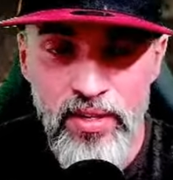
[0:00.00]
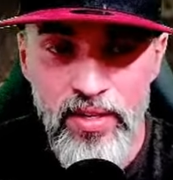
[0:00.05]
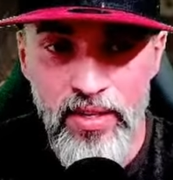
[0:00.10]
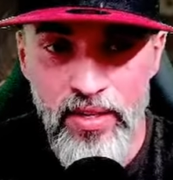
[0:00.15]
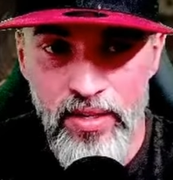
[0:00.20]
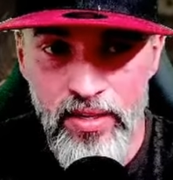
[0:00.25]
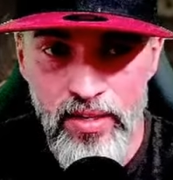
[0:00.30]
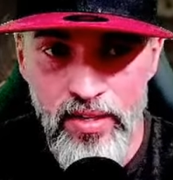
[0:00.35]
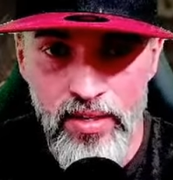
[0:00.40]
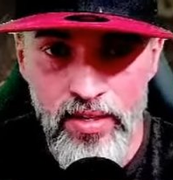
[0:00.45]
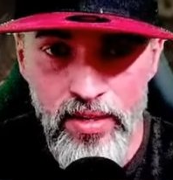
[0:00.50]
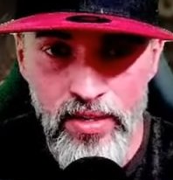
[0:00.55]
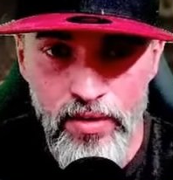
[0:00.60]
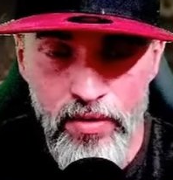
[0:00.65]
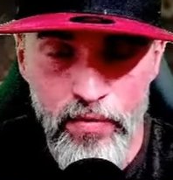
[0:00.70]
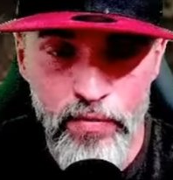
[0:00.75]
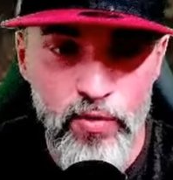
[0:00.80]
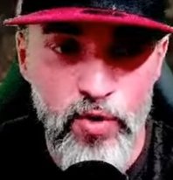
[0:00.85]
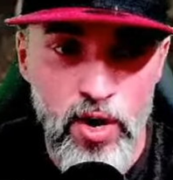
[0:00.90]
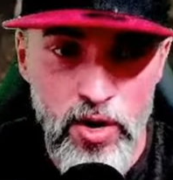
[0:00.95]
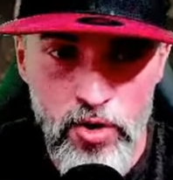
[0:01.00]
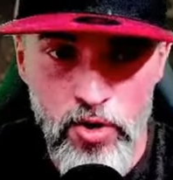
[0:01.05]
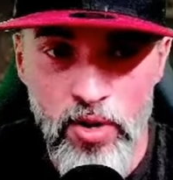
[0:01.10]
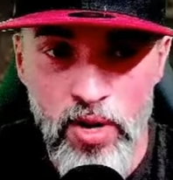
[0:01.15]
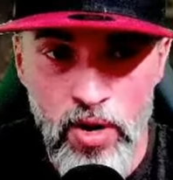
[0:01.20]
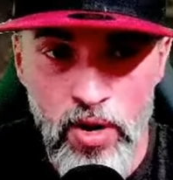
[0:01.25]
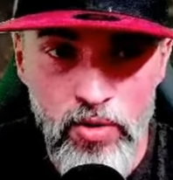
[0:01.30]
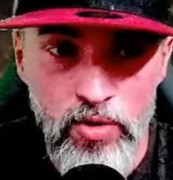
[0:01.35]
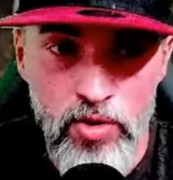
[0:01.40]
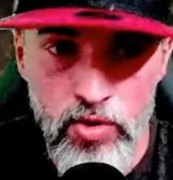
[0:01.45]
uh, if you are
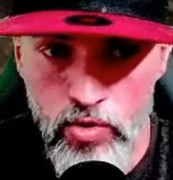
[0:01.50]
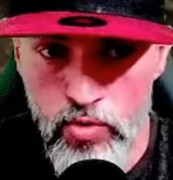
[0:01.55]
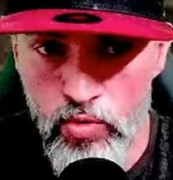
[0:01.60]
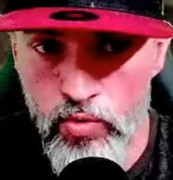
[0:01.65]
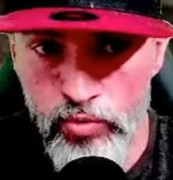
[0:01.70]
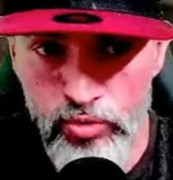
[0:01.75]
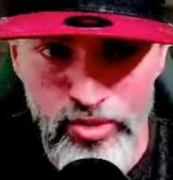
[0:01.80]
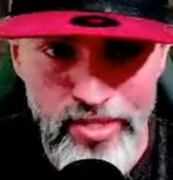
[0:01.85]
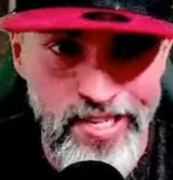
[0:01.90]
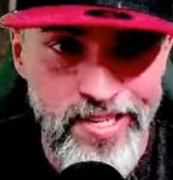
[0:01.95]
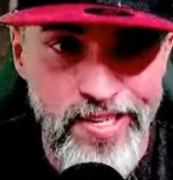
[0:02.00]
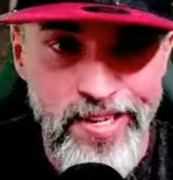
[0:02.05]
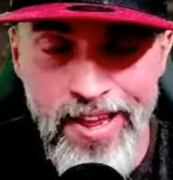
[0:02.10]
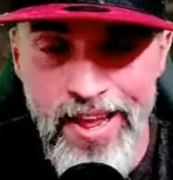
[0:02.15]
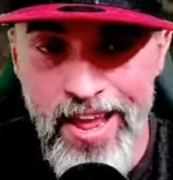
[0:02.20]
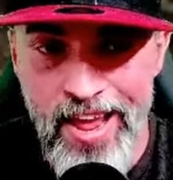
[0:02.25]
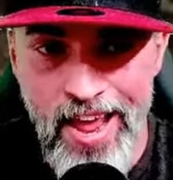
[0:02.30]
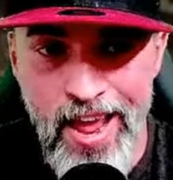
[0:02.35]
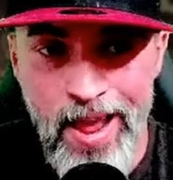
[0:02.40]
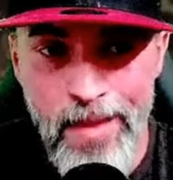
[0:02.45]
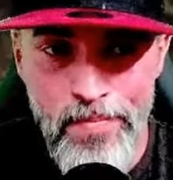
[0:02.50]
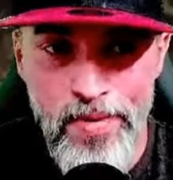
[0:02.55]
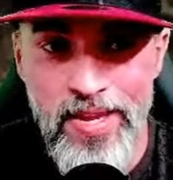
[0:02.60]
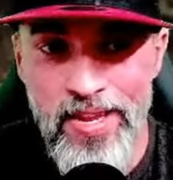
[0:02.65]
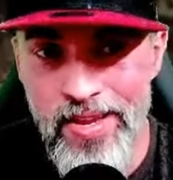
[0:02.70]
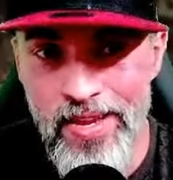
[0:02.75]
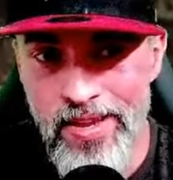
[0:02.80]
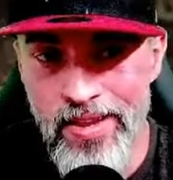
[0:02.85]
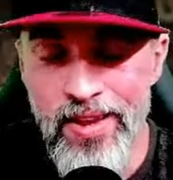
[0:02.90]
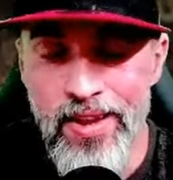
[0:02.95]
only using
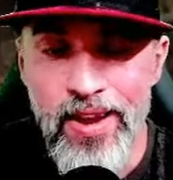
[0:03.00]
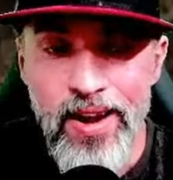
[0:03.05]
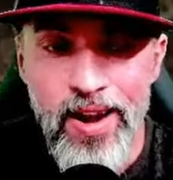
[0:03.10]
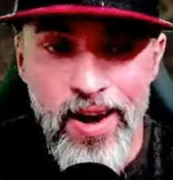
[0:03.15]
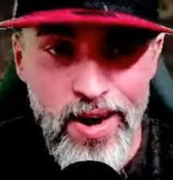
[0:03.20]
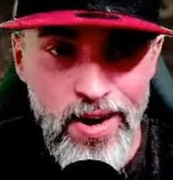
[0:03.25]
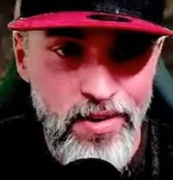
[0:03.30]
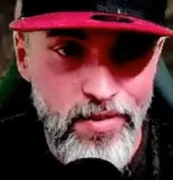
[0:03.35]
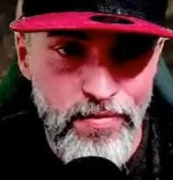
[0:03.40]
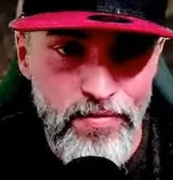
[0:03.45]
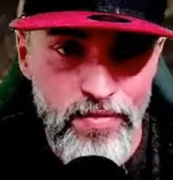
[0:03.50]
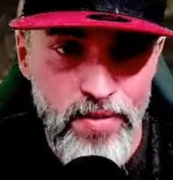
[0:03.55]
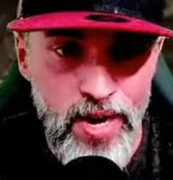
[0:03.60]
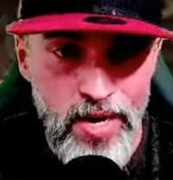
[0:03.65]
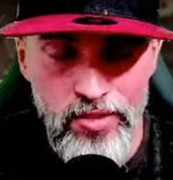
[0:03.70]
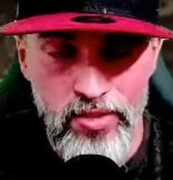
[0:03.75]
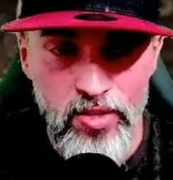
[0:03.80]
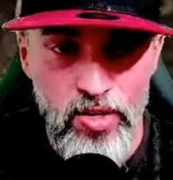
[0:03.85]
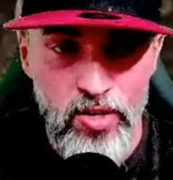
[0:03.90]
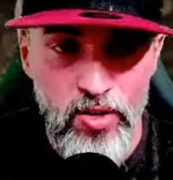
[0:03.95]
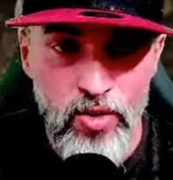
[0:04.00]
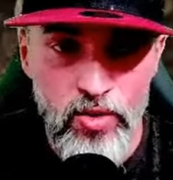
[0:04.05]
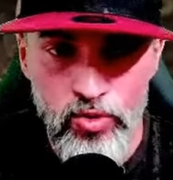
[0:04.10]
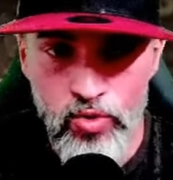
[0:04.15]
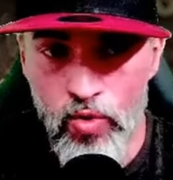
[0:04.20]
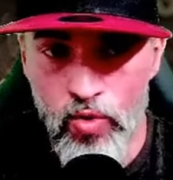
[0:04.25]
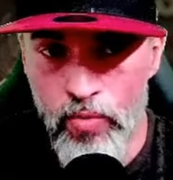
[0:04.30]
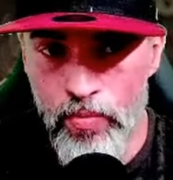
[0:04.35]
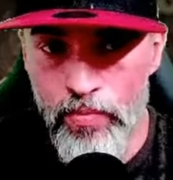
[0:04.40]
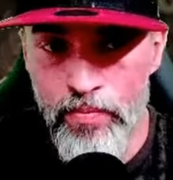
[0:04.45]
epic artifacts, you know.
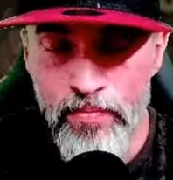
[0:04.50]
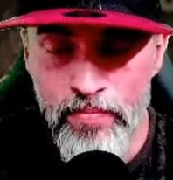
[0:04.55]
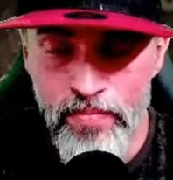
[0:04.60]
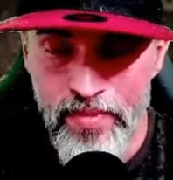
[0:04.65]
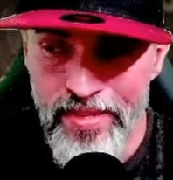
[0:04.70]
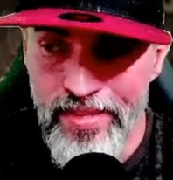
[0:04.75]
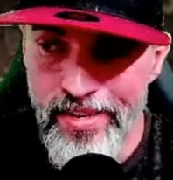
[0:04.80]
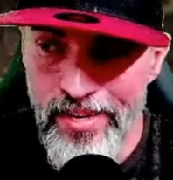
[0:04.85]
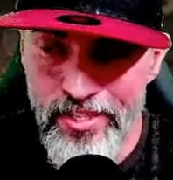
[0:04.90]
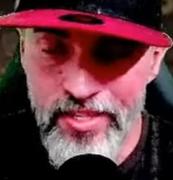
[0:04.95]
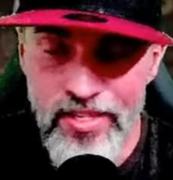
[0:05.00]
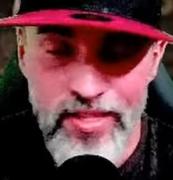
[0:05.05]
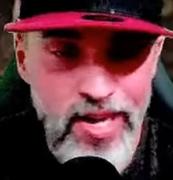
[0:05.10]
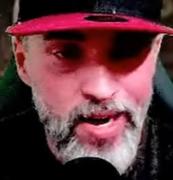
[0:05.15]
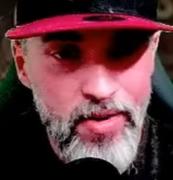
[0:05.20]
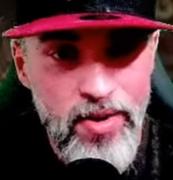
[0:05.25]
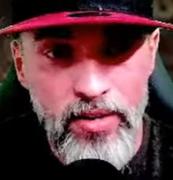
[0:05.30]
So legendary